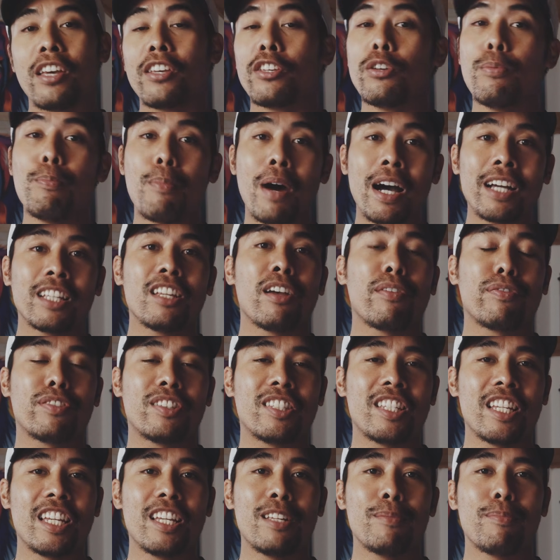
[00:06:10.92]
You might have
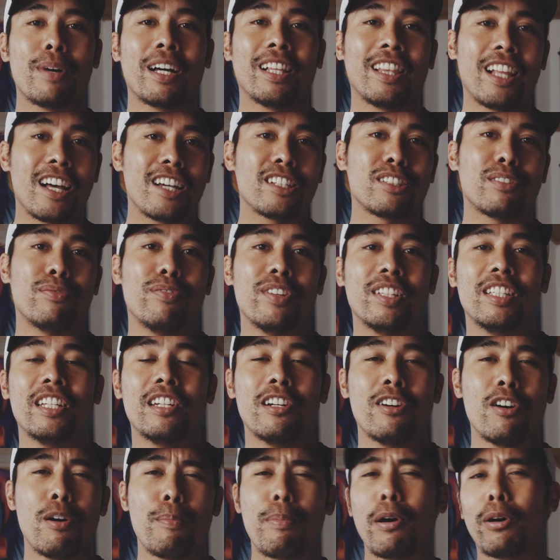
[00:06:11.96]
seen my last
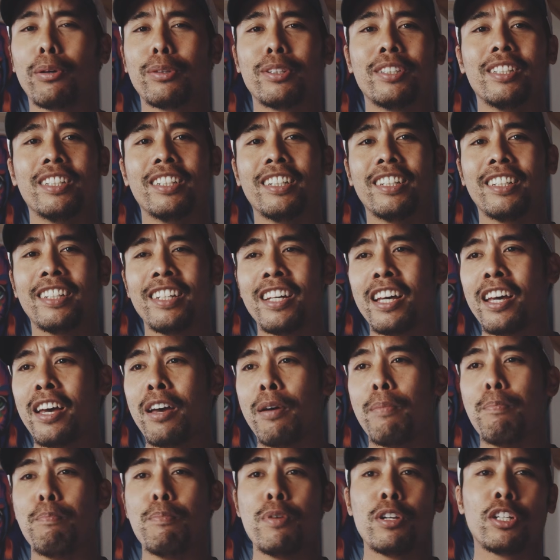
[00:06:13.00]
video about the
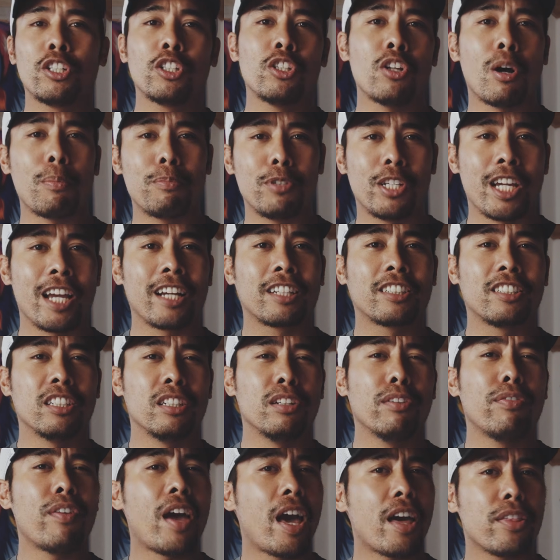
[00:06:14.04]
mission
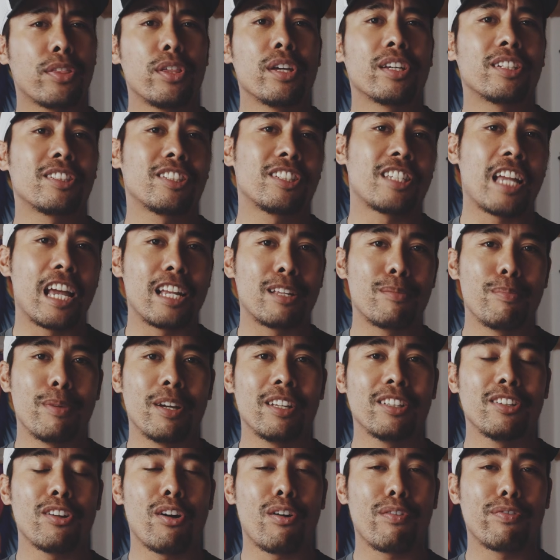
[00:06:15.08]
objective ethics
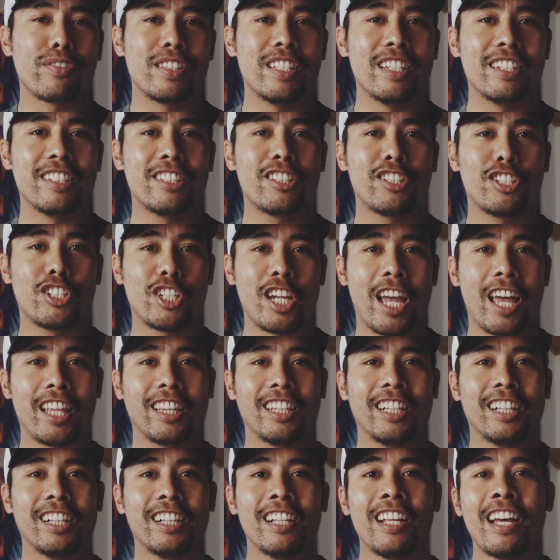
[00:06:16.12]
statement of this
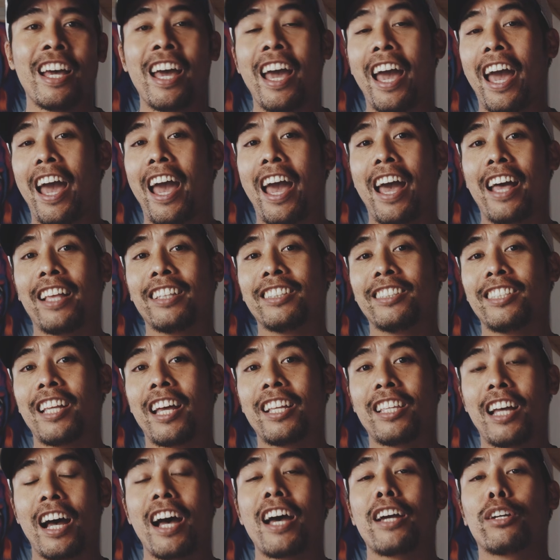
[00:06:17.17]
channel and
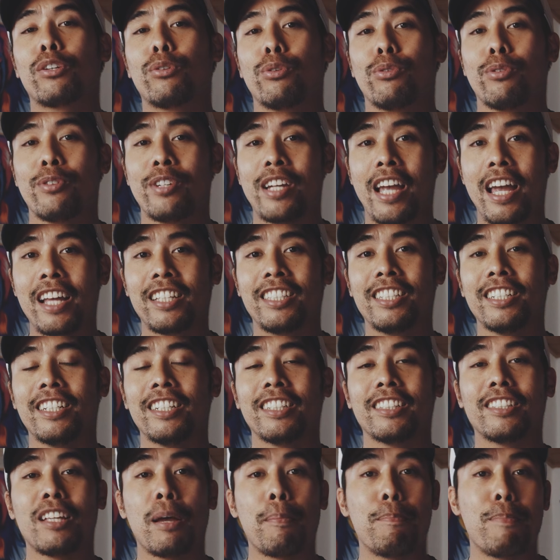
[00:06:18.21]
that I
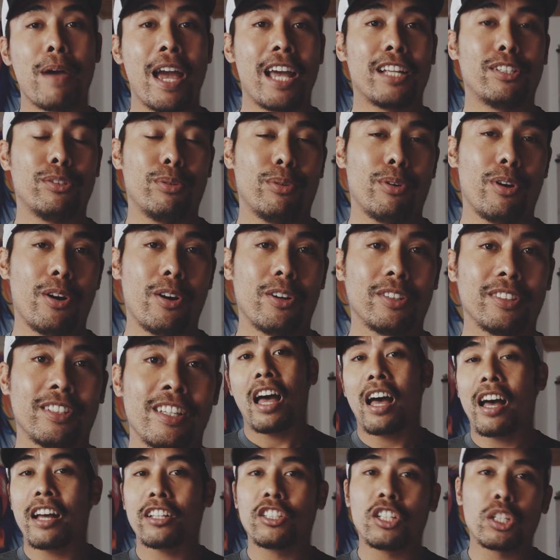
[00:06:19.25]
created a Patreon.
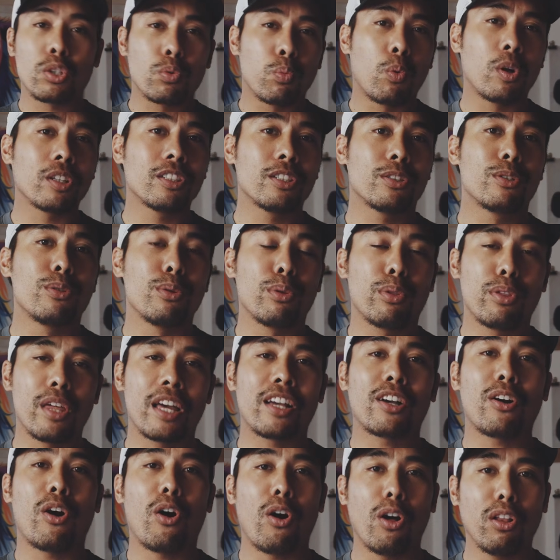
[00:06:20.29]
I just wanted to
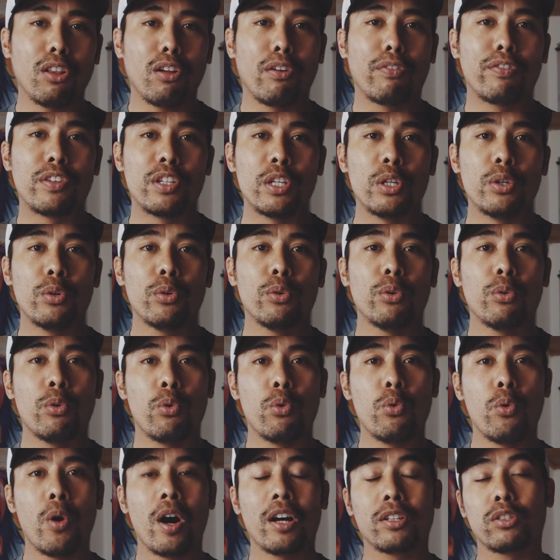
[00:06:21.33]
thank all of you
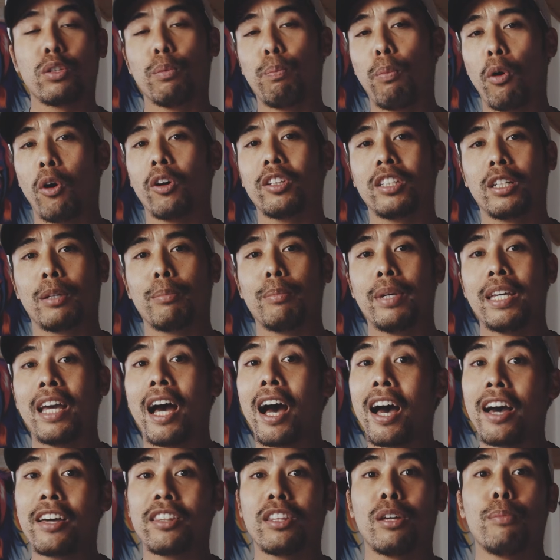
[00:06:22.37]
who are supporting me,
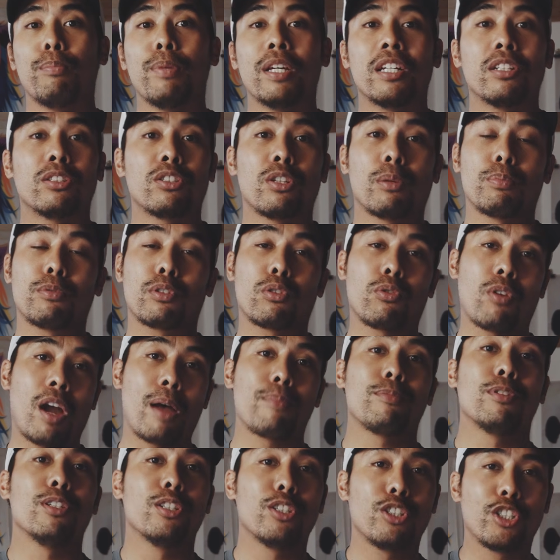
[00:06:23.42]
either being
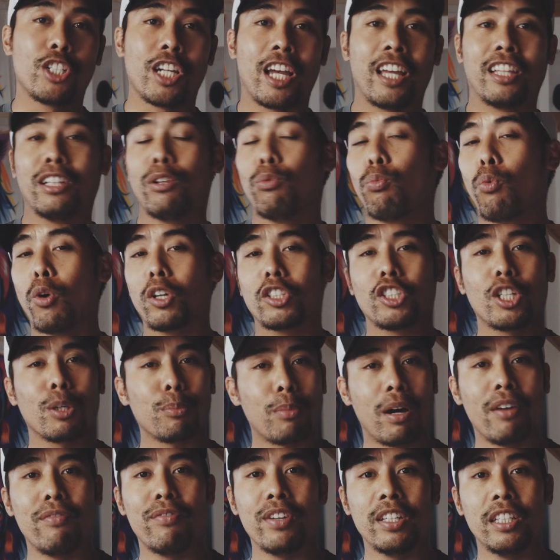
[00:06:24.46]
subscribed to this channel, watching
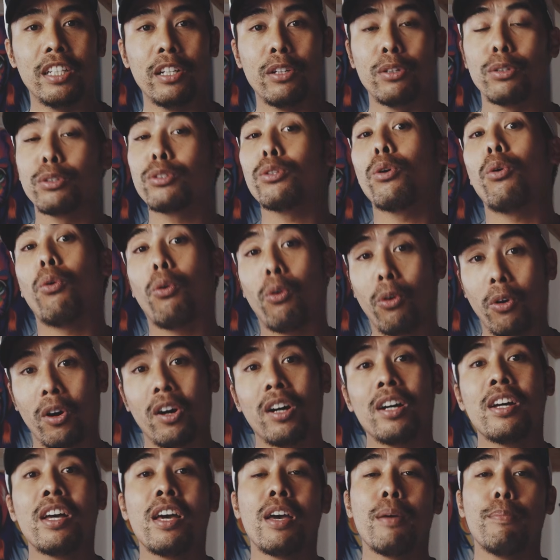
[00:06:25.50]
my videos
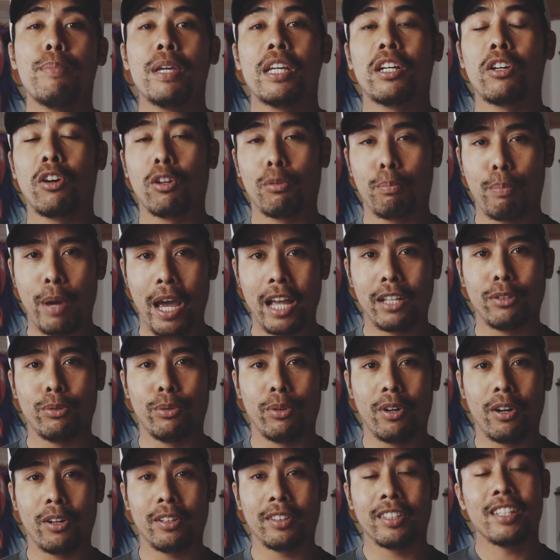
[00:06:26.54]
or being on
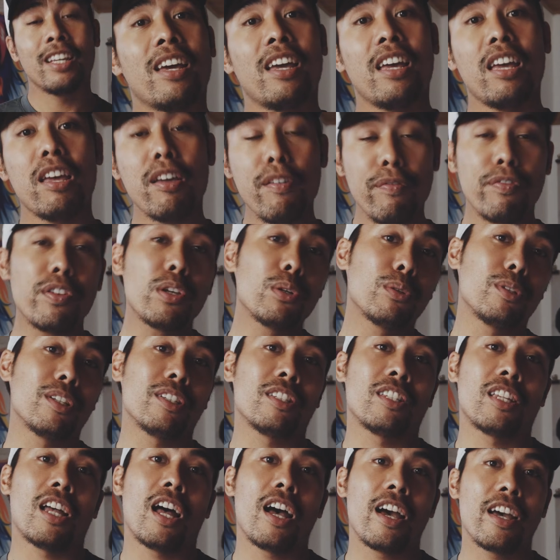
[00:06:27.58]
Patreon. If you
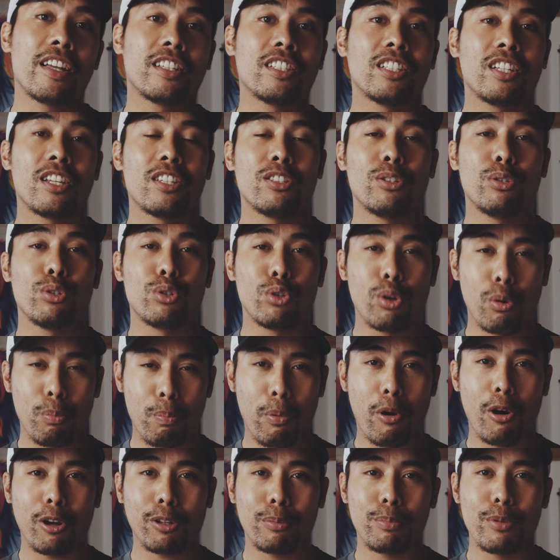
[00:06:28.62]
decide to
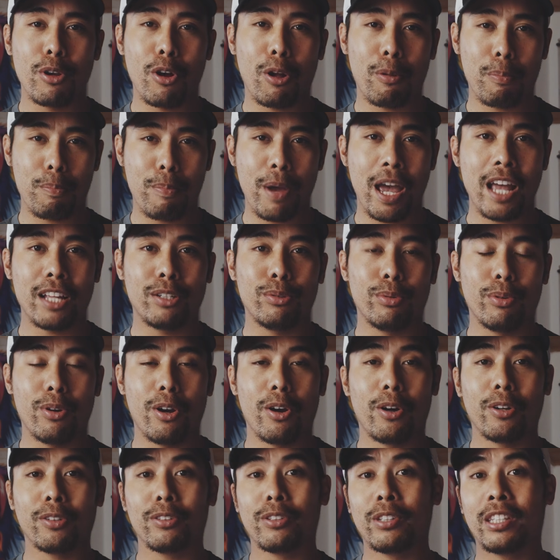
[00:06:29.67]
support me on
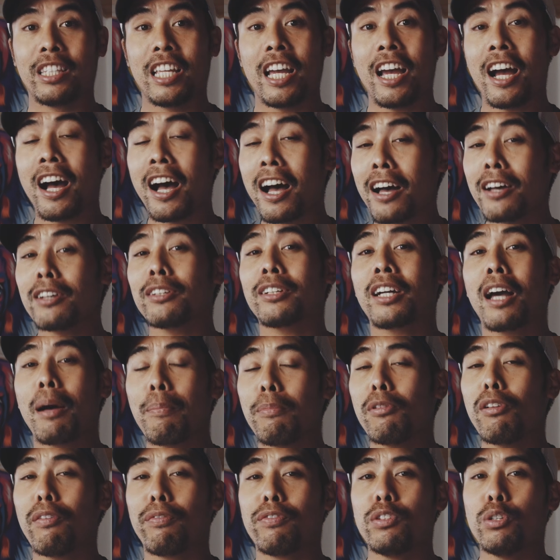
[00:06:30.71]
Patreon, there are a
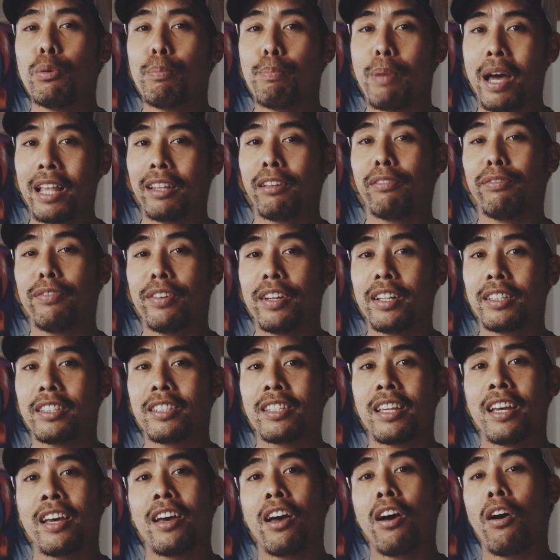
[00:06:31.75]
couple of new
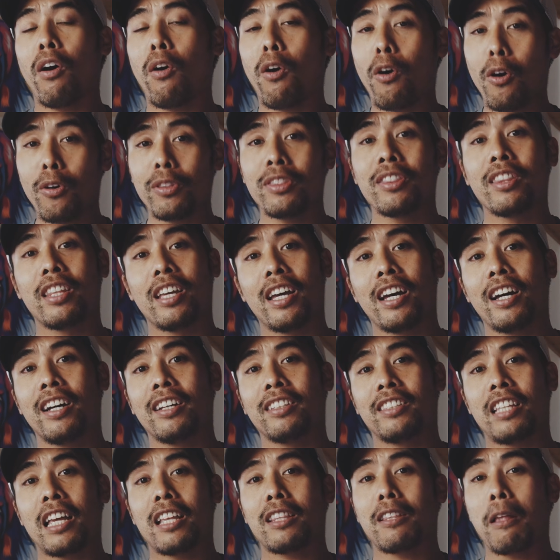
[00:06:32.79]
benefits on there
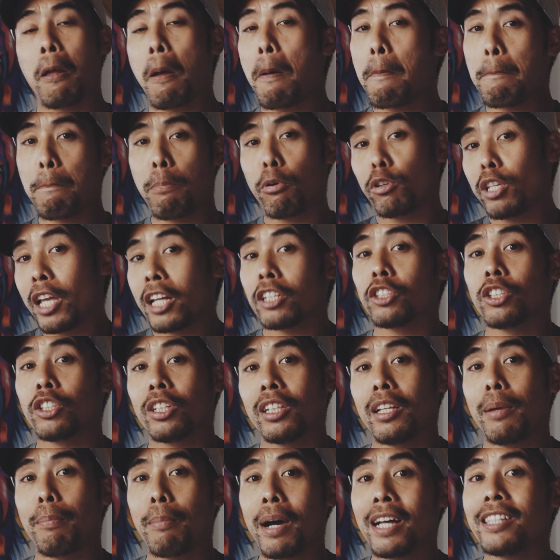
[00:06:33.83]
that
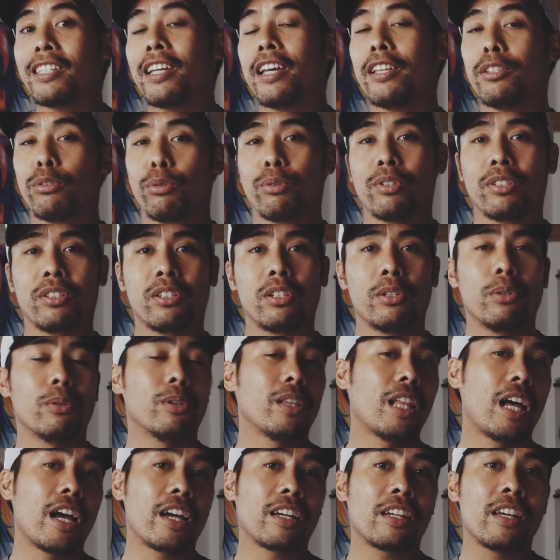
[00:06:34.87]
potentially might interest you,
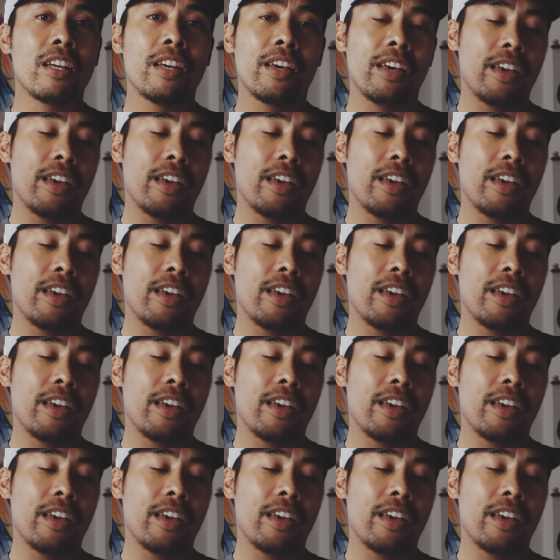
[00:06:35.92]
like